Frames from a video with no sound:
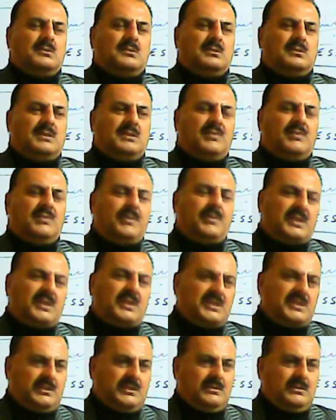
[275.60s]
give
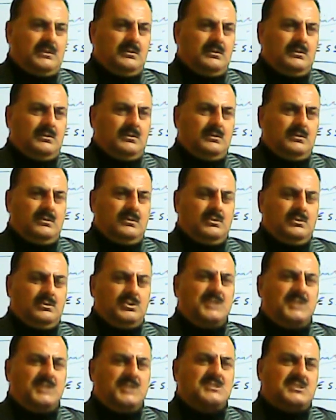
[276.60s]
liberty to
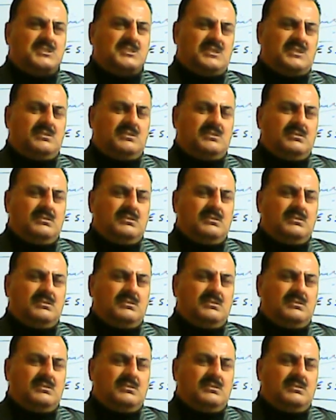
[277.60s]
their children